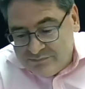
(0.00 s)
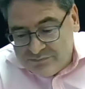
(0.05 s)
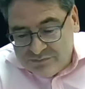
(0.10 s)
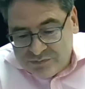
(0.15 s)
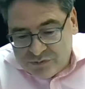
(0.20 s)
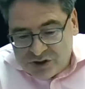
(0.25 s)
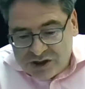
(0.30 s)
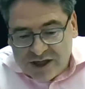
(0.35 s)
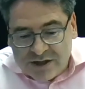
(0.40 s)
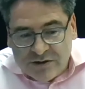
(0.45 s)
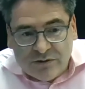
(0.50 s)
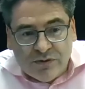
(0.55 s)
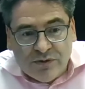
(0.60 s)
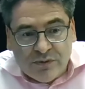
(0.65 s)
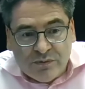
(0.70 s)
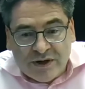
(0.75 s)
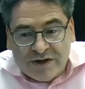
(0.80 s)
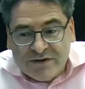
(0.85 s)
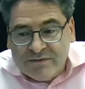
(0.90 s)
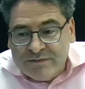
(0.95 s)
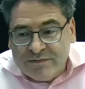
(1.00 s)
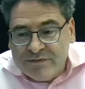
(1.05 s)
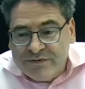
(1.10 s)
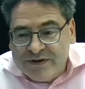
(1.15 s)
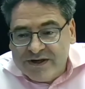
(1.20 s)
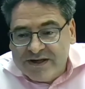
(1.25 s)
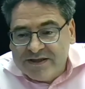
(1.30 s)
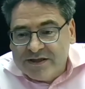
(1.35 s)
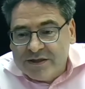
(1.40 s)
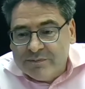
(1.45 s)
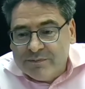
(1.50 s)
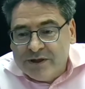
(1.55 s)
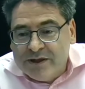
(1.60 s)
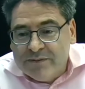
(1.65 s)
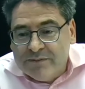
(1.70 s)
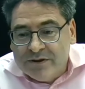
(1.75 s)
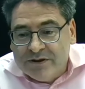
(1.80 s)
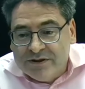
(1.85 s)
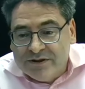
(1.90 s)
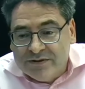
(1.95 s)
share all the wonderful things that
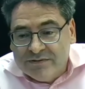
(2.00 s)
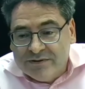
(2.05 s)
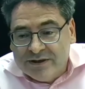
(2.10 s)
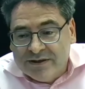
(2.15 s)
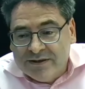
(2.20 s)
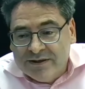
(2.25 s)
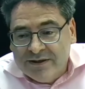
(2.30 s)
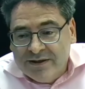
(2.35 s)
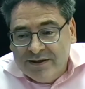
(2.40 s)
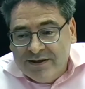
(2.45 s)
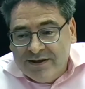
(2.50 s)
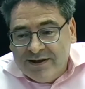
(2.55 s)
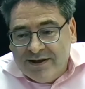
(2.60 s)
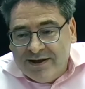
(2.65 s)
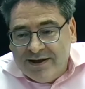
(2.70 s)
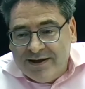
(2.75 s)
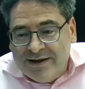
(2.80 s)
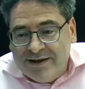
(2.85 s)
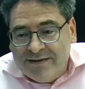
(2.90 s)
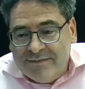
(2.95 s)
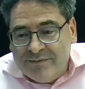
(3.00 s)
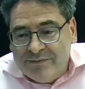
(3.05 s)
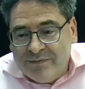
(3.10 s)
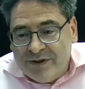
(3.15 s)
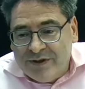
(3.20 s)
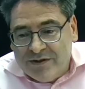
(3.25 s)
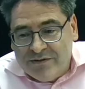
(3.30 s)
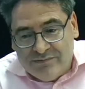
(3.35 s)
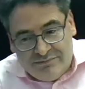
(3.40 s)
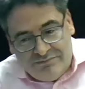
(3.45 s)
people are doing? You know,